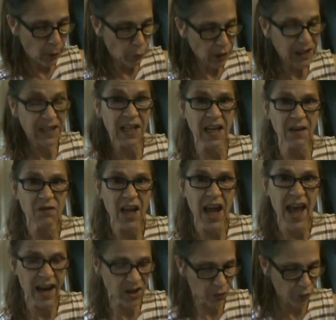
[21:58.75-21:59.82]
received
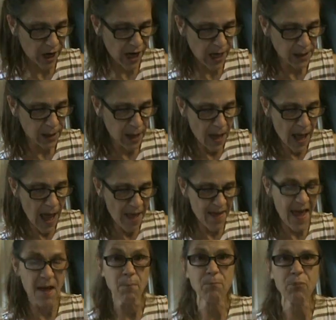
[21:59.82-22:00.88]
x-rays,
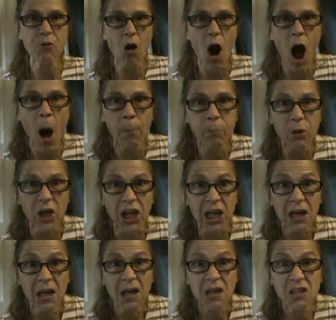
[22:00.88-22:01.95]
and then
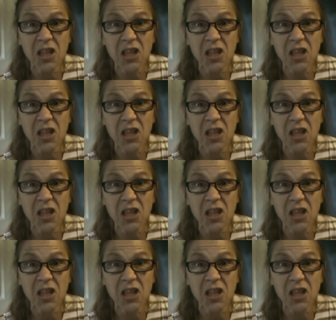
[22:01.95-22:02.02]
promptly